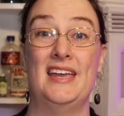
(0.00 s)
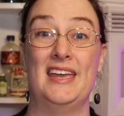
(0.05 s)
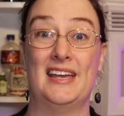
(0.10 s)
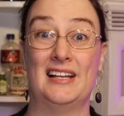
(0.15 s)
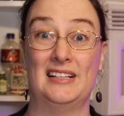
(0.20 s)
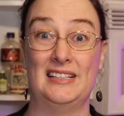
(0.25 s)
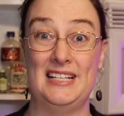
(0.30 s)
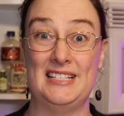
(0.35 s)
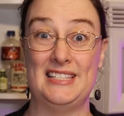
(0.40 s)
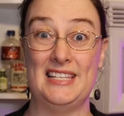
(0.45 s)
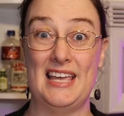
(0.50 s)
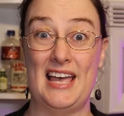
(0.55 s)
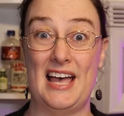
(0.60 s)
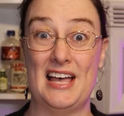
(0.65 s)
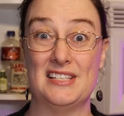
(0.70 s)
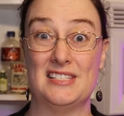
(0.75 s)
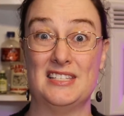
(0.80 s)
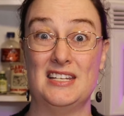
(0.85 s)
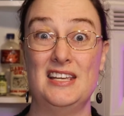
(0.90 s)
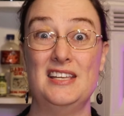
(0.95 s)

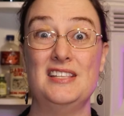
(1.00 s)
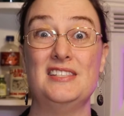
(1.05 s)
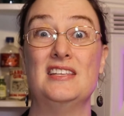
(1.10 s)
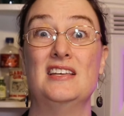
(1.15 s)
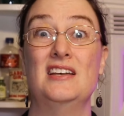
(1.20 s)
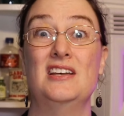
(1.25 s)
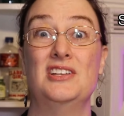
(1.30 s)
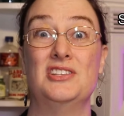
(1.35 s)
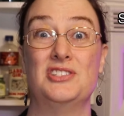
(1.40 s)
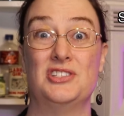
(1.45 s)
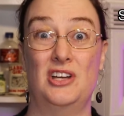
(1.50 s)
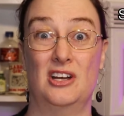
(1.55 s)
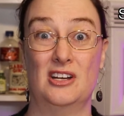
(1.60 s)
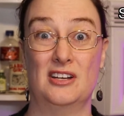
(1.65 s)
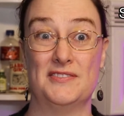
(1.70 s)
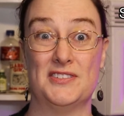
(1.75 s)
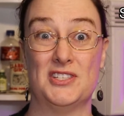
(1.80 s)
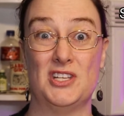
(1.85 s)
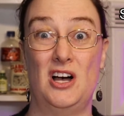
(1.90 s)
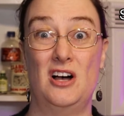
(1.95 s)
Ecclesiastes,
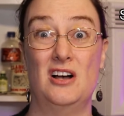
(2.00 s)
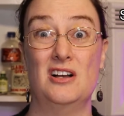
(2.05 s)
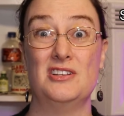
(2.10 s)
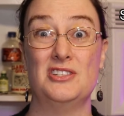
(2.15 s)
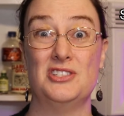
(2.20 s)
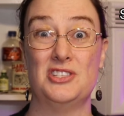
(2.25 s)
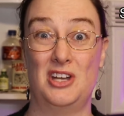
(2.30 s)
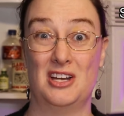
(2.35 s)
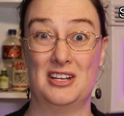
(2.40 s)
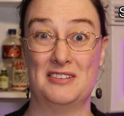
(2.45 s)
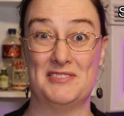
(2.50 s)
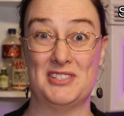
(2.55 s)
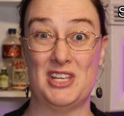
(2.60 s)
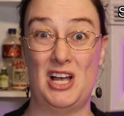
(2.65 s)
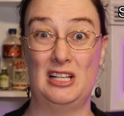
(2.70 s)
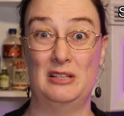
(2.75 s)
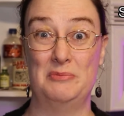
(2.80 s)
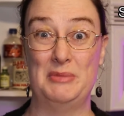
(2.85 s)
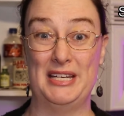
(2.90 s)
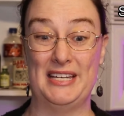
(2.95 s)
Song of Songs, Song of
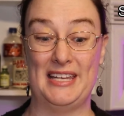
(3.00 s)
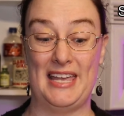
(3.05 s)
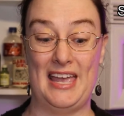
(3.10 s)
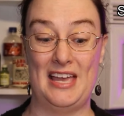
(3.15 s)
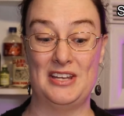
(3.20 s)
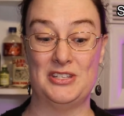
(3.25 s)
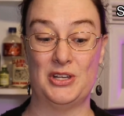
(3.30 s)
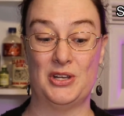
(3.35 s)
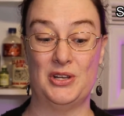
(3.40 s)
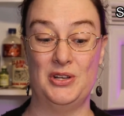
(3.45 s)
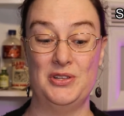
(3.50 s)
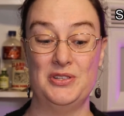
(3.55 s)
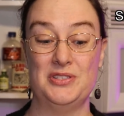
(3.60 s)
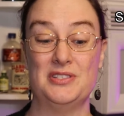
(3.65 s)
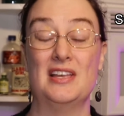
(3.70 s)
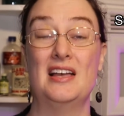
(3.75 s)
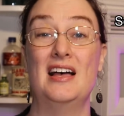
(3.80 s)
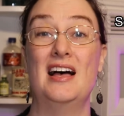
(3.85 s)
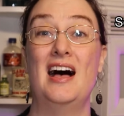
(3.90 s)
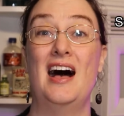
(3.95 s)
Solomon,
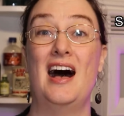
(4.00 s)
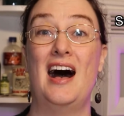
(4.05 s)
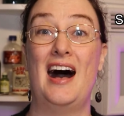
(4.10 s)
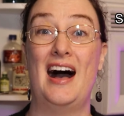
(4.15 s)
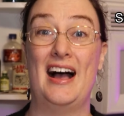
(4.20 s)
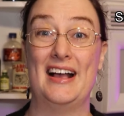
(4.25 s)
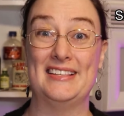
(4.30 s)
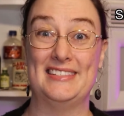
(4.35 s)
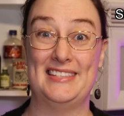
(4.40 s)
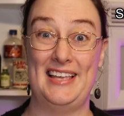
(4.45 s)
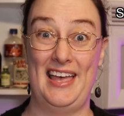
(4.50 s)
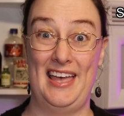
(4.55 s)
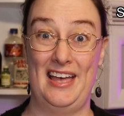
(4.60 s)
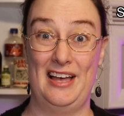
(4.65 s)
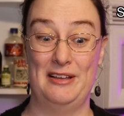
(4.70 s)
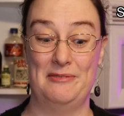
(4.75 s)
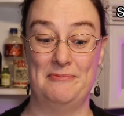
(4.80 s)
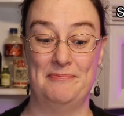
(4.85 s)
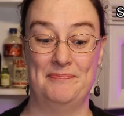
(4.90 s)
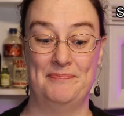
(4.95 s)
Canticles,
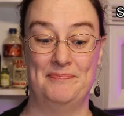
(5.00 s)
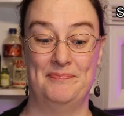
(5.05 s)
Isaiah.